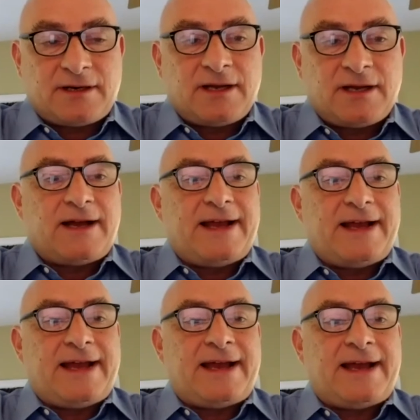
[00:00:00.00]

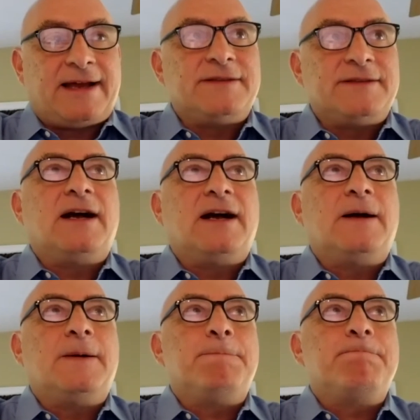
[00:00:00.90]
and
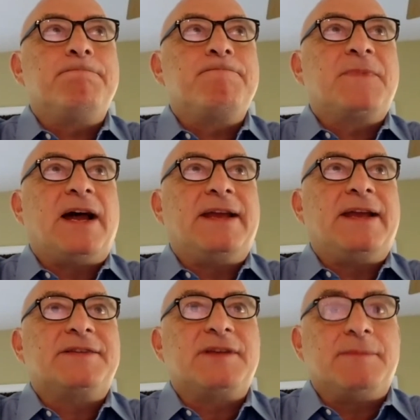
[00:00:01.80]
I
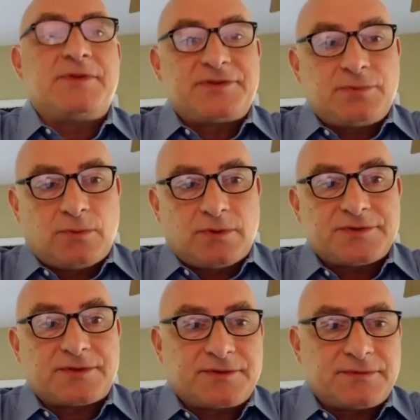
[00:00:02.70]
guess some of the tools
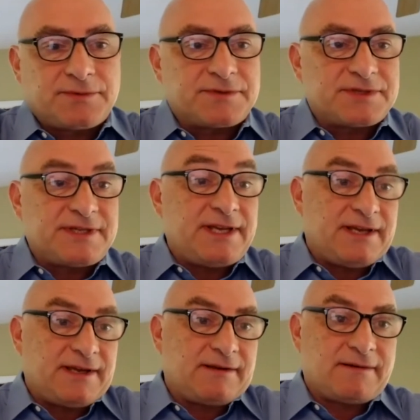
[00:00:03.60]
you're
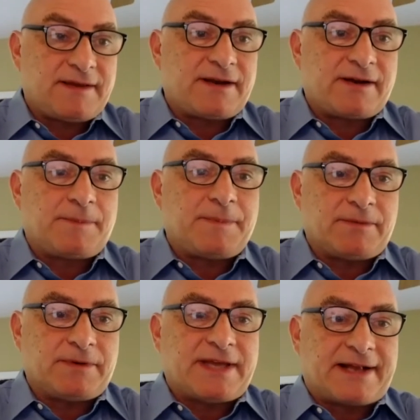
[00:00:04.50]
seeing that are helping
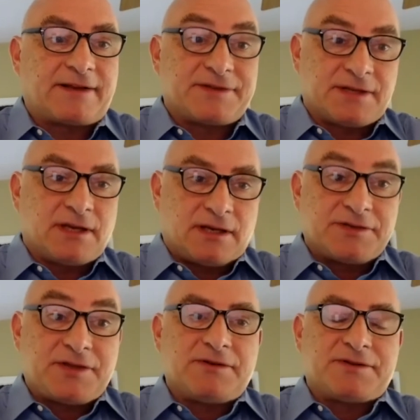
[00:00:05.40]
with that, because
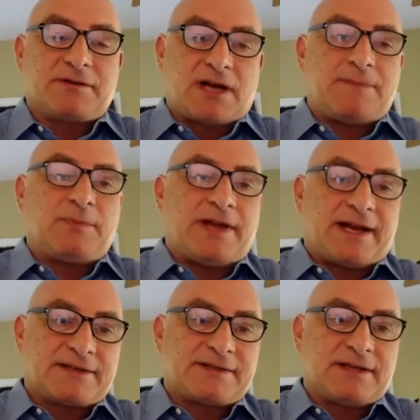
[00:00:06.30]
those are complex.